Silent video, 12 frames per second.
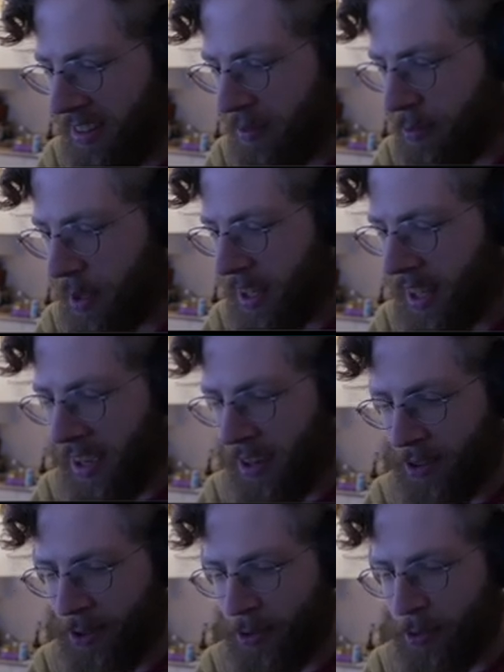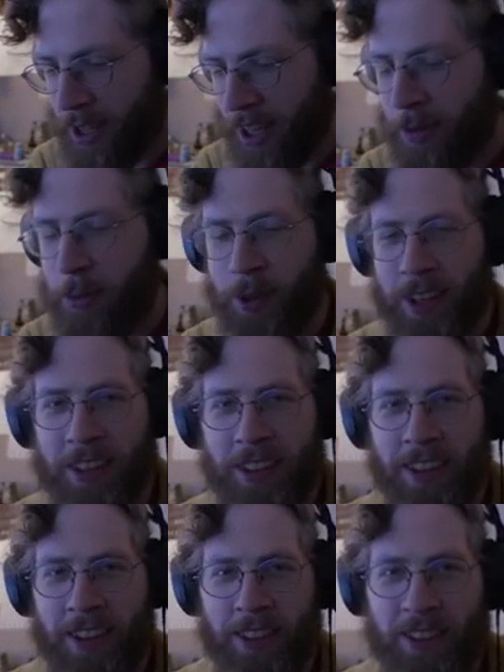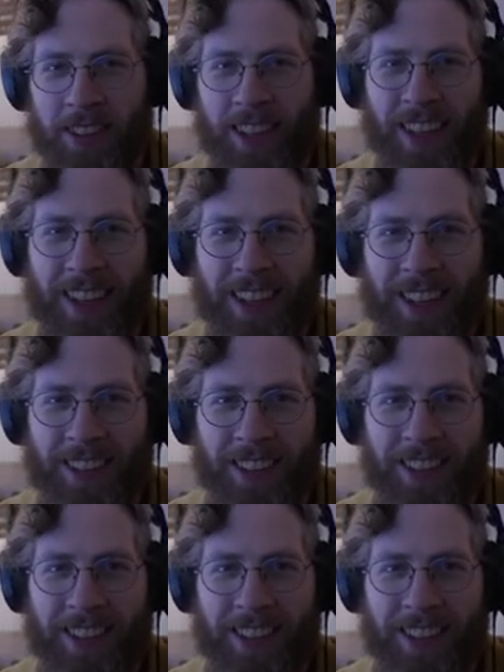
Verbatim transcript: but now what I'm with isn't it.